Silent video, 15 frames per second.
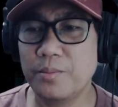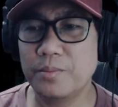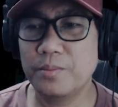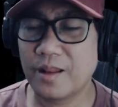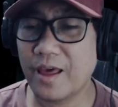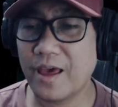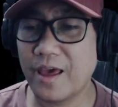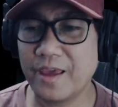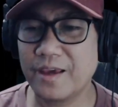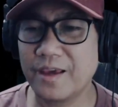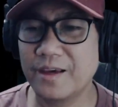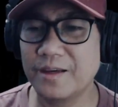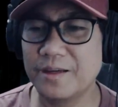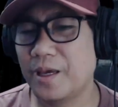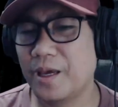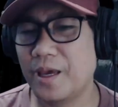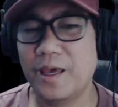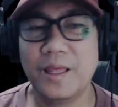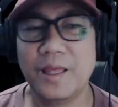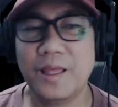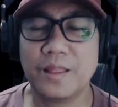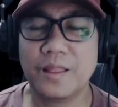like,
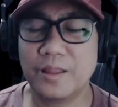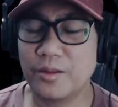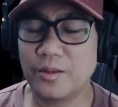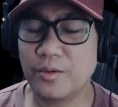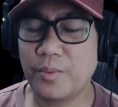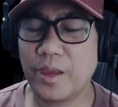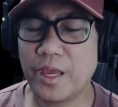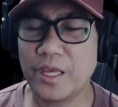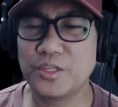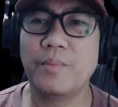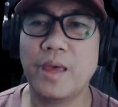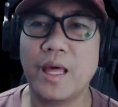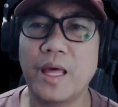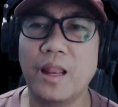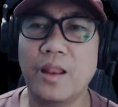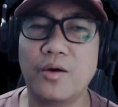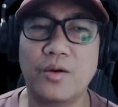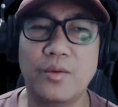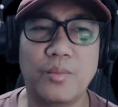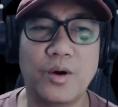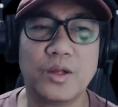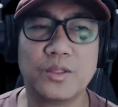and hit the notification bell or
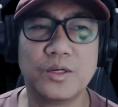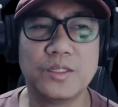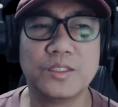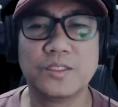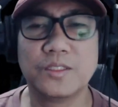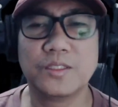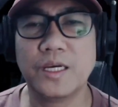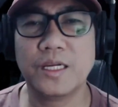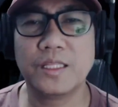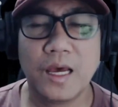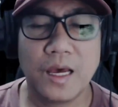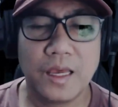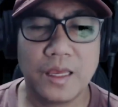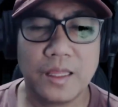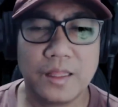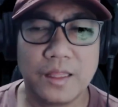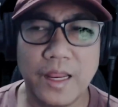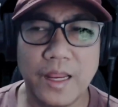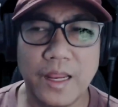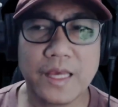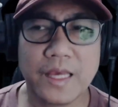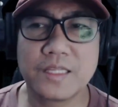button so that in the
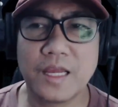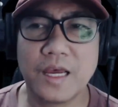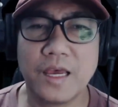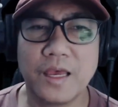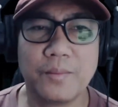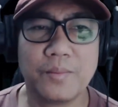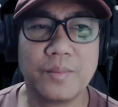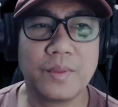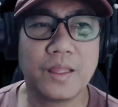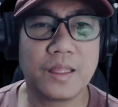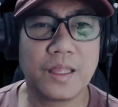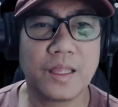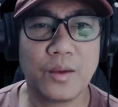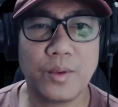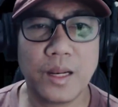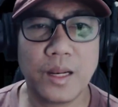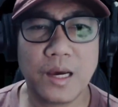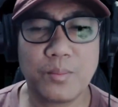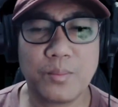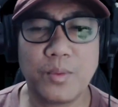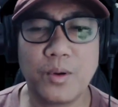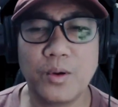next time that I will
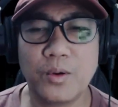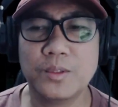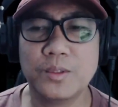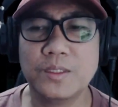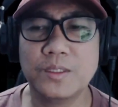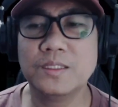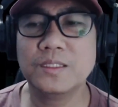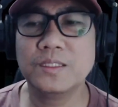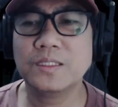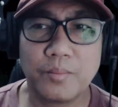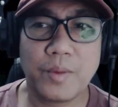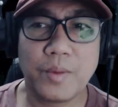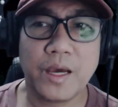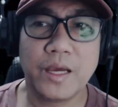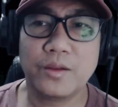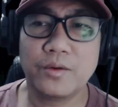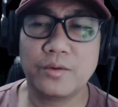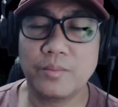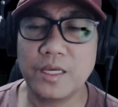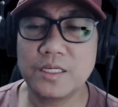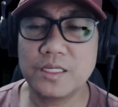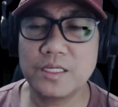upload Python
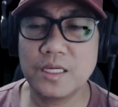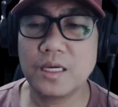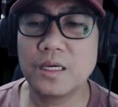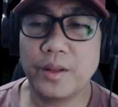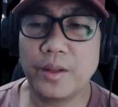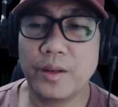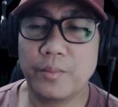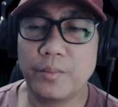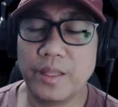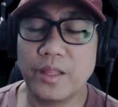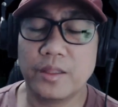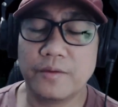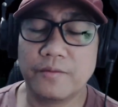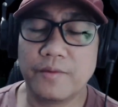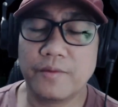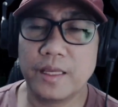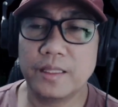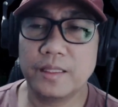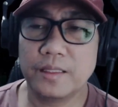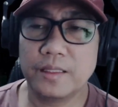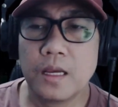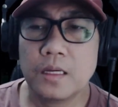Basic, will be notified.
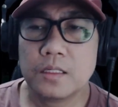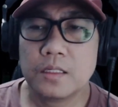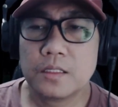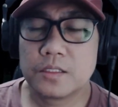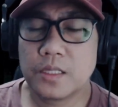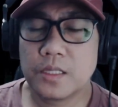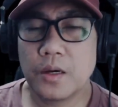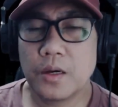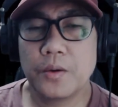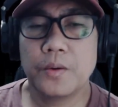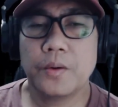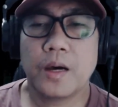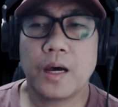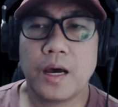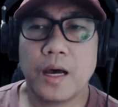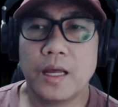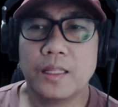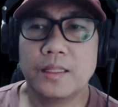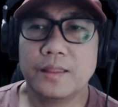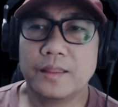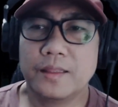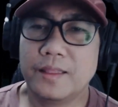So
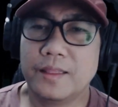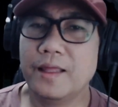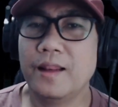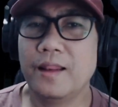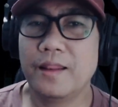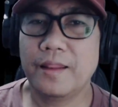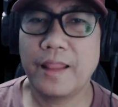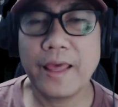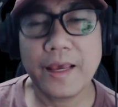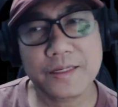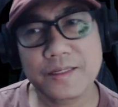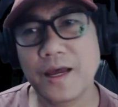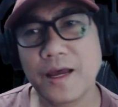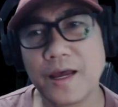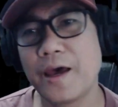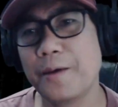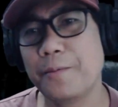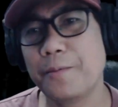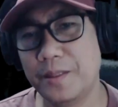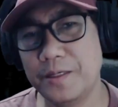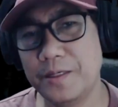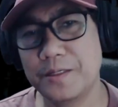until next time,
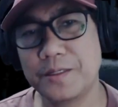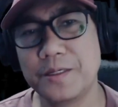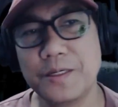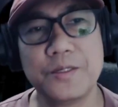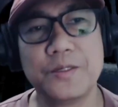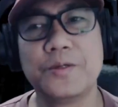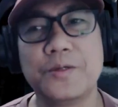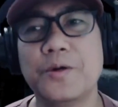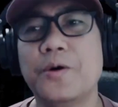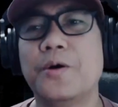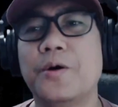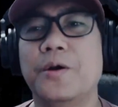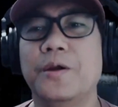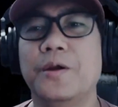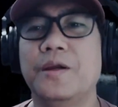this is your